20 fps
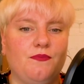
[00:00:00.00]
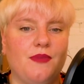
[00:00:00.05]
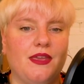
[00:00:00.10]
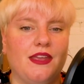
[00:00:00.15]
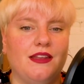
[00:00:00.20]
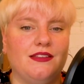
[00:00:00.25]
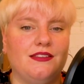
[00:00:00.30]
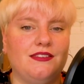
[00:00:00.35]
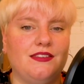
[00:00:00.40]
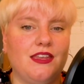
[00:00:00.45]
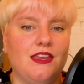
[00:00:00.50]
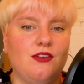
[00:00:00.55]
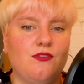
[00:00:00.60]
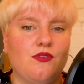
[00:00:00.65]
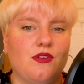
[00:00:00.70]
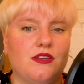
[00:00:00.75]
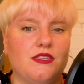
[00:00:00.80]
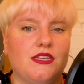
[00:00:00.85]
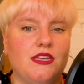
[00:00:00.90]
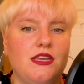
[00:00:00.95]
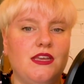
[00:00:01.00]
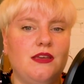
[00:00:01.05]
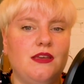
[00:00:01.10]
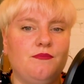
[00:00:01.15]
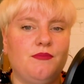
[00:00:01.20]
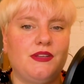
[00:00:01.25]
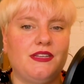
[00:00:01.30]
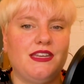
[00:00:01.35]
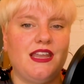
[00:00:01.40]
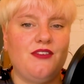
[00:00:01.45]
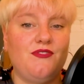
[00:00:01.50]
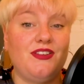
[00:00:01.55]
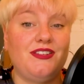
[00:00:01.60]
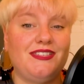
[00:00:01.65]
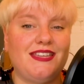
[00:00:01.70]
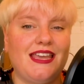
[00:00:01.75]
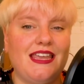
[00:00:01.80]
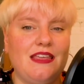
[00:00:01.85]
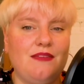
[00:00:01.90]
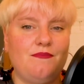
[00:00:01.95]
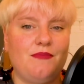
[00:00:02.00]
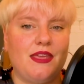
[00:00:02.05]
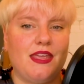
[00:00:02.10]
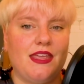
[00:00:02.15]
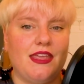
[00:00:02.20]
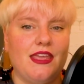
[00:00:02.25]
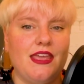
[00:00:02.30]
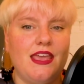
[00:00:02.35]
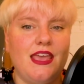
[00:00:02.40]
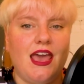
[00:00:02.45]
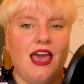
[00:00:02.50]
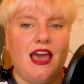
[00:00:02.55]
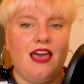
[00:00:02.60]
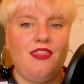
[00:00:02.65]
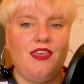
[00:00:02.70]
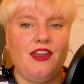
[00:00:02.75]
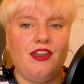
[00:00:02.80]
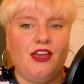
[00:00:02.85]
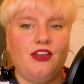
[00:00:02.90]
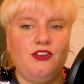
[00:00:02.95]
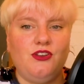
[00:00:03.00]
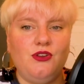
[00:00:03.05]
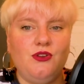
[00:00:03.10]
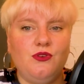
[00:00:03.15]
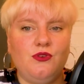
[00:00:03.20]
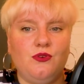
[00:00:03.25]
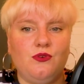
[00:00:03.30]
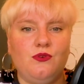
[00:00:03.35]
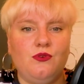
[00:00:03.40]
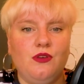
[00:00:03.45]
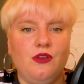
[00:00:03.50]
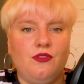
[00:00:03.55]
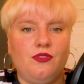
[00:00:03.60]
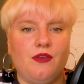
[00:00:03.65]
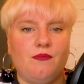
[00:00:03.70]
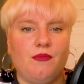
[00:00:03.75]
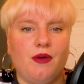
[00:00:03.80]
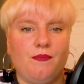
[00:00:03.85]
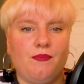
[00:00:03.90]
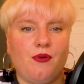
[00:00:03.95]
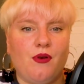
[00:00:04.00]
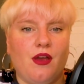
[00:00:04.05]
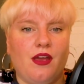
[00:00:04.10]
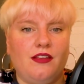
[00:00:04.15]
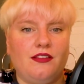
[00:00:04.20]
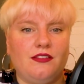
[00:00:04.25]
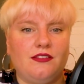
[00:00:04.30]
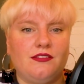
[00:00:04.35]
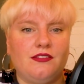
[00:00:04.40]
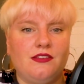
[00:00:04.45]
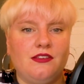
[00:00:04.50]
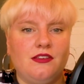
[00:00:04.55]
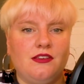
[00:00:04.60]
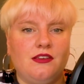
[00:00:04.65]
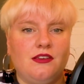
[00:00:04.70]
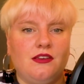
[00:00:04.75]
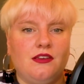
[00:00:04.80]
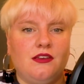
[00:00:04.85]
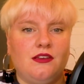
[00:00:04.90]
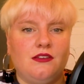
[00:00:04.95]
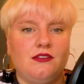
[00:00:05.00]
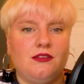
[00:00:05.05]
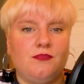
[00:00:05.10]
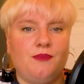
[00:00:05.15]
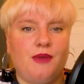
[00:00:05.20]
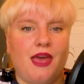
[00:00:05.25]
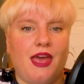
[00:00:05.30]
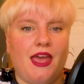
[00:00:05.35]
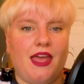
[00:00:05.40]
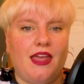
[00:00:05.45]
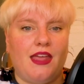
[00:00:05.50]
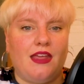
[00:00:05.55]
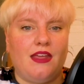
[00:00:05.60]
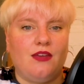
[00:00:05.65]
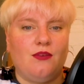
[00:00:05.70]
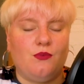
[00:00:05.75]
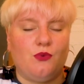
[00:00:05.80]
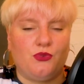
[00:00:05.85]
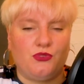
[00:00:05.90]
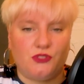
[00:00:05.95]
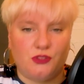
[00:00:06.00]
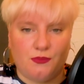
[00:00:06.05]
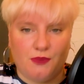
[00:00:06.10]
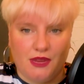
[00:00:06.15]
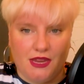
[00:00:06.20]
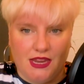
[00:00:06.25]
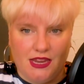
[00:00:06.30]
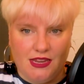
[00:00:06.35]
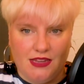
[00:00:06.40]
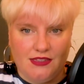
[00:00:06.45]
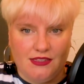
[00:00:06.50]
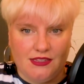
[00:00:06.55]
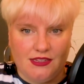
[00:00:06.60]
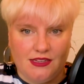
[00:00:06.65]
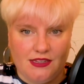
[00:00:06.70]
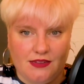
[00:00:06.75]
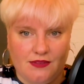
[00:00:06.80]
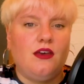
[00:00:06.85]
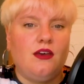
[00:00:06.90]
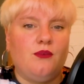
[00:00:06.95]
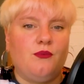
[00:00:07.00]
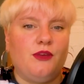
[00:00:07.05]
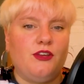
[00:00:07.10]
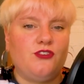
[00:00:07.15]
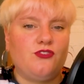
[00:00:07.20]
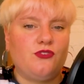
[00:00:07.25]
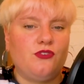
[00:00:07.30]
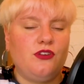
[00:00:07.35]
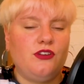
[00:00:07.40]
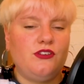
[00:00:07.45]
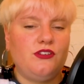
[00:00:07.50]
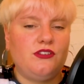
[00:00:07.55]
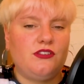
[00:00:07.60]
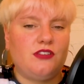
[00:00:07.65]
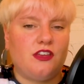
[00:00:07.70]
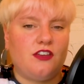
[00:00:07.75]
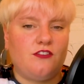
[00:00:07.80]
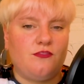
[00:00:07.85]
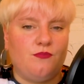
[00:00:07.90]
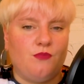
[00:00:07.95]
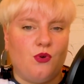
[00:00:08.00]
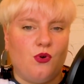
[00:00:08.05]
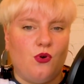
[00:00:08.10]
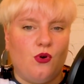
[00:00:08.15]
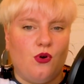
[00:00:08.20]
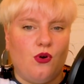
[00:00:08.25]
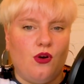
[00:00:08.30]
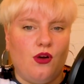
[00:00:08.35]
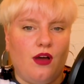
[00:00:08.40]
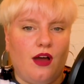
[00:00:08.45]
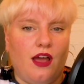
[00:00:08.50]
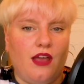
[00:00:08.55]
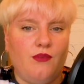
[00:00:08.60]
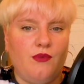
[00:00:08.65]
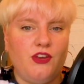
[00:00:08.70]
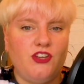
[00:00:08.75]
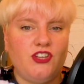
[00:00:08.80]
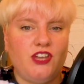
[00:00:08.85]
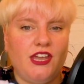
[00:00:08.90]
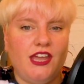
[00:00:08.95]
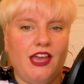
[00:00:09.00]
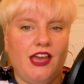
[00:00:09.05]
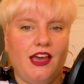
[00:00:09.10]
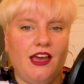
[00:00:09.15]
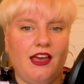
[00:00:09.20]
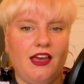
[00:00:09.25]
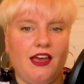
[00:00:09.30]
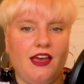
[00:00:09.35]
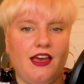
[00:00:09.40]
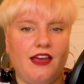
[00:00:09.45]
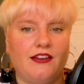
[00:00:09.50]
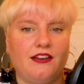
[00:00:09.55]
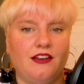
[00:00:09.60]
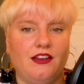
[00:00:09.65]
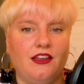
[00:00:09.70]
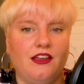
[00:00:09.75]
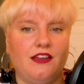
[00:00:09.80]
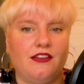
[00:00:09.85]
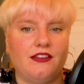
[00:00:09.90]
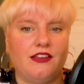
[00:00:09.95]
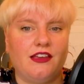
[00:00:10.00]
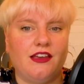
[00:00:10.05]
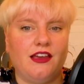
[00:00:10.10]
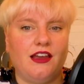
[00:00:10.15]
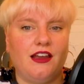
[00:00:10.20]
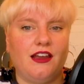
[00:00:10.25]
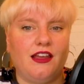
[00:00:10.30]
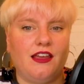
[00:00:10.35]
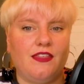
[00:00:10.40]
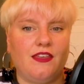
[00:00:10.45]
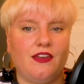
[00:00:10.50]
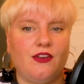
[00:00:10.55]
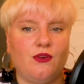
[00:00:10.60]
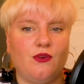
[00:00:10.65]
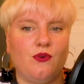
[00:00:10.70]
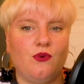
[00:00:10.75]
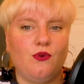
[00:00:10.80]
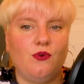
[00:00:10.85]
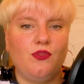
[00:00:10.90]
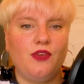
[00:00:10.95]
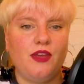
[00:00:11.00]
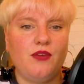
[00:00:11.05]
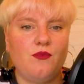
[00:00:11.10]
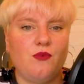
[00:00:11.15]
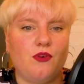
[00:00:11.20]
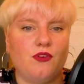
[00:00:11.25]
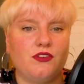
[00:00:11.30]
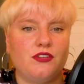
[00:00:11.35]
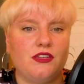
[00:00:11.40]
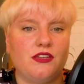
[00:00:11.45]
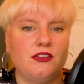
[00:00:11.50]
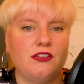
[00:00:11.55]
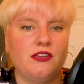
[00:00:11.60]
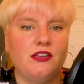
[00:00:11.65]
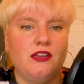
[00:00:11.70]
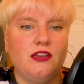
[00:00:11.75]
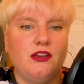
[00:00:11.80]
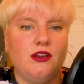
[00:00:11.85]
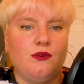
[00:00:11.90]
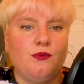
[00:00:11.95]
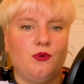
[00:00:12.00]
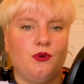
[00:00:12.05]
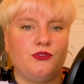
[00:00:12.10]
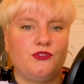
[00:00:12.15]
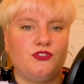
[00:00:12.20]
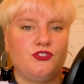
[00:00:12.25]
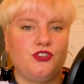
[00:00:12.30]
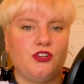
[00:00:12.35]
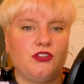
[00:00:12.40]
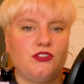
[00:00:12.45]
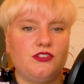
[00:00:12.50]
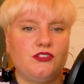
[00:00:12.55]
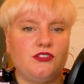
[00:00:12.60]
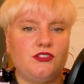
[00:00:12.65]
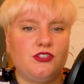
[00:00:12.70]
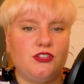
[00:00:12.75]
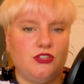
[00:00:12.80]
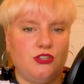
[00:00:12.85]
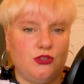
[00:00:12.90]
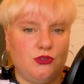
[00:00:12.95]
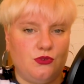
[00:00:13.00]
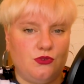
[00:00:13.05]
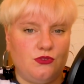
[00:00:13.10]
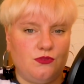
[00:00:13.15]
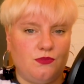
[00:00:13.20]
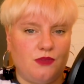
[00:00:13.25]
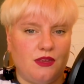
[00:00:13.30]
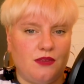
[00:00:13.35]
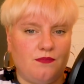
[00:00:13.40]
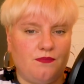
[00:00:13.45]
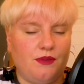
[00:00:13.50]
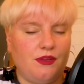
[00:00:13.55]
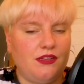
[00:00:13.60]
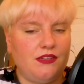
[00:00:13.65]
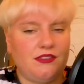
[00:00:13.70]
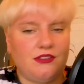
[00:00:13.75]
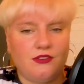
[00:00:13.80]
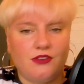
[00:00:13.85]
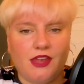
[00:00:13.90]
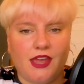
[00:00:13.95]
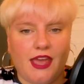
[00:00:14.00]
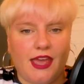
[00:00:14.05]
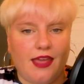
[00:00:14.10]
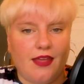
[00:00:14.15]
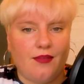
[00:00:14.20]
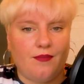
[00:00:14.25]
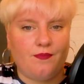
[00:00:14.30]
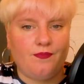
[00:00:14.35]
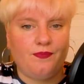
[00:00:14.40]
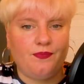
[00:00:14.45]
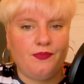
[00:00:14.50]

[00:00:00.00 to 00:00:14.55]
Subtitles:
me in secret but never date me, and then I knew that my price to pay was to be easy. We truly deserve more. I wish I had learned earlier that all they wanted was just to use me, but it's okay.